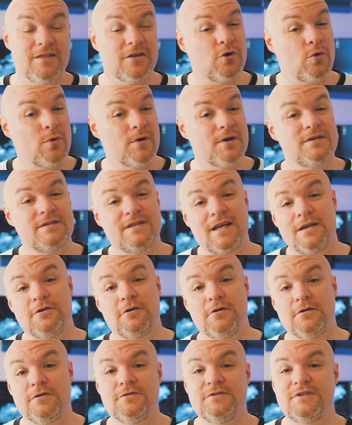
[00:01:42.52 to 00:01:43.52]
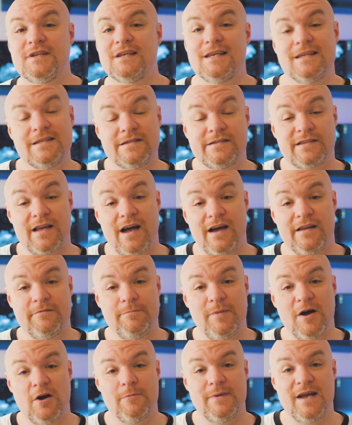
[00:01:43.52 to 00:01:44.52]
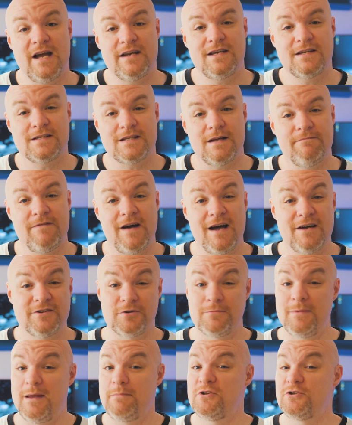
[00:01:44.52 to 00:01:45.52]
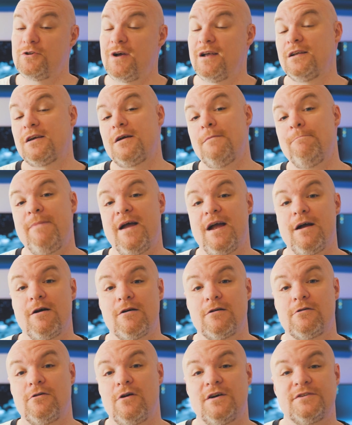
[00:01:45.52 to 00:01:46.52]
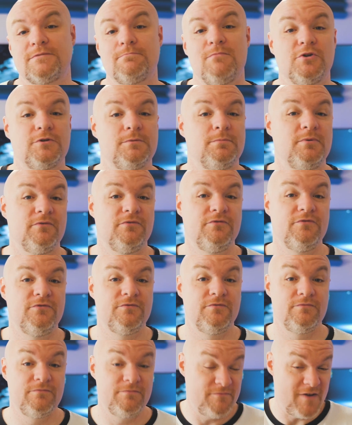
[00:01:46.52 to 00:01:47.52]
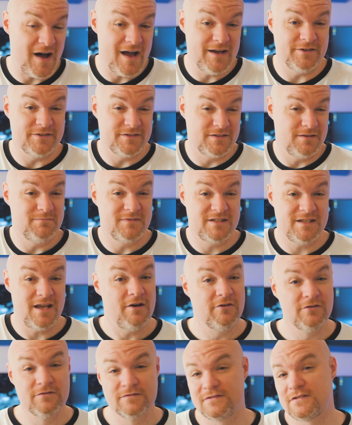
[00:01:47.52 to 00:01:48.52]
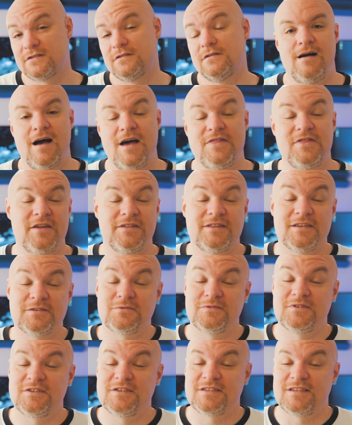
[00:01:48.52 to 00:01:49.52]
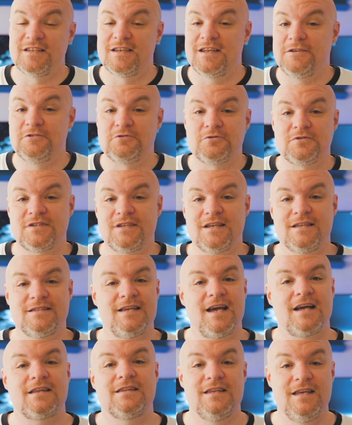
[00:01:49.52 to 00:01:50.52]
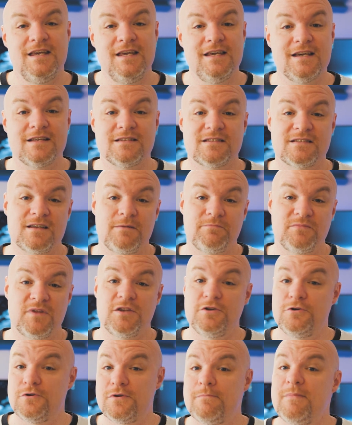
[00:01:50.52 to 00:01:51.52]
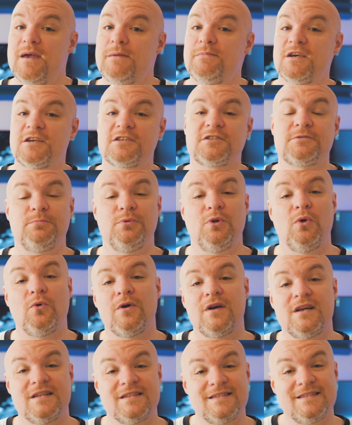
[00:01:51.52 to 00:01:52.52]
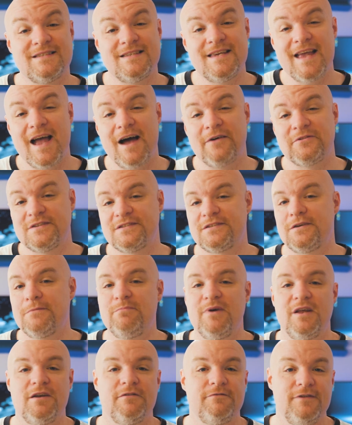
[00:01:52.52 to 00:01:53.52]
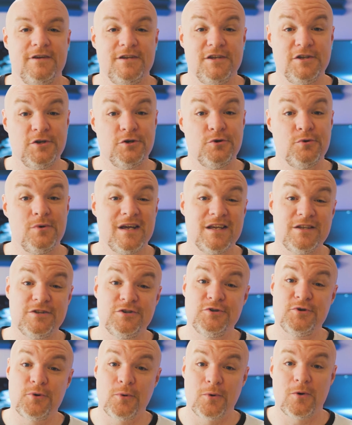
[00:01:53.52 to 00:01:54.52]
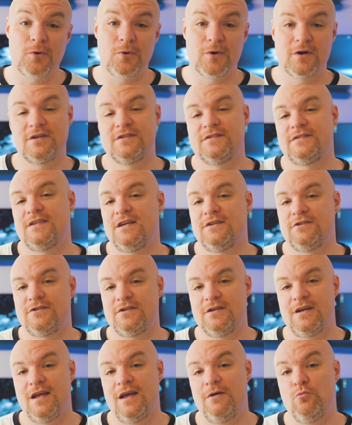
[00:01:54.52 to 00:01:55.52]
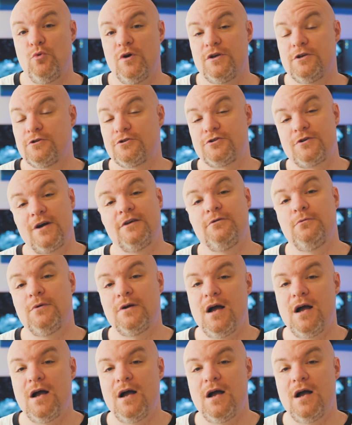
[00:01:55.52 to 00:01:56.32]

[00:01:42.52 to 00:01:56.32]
the queries that you're using inside of Power BI desktop files or maybe trying to compare across multiple files themselves. I thought this was just an interesting technique and something you can maybe explore and see how this could benefit you in your organization and what you're trying to